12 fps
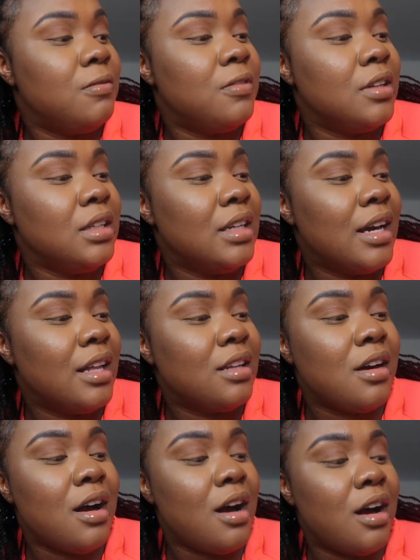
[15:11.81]

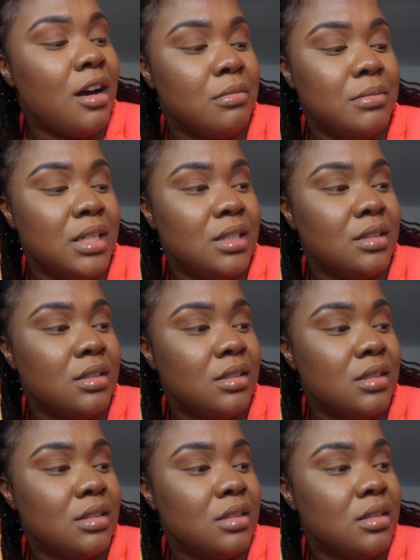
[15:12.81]
vanilla
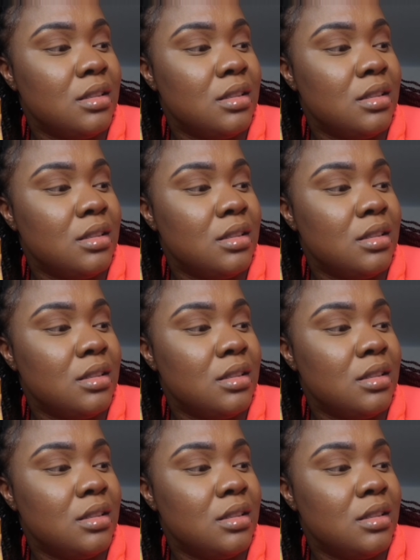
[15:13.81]
almonds.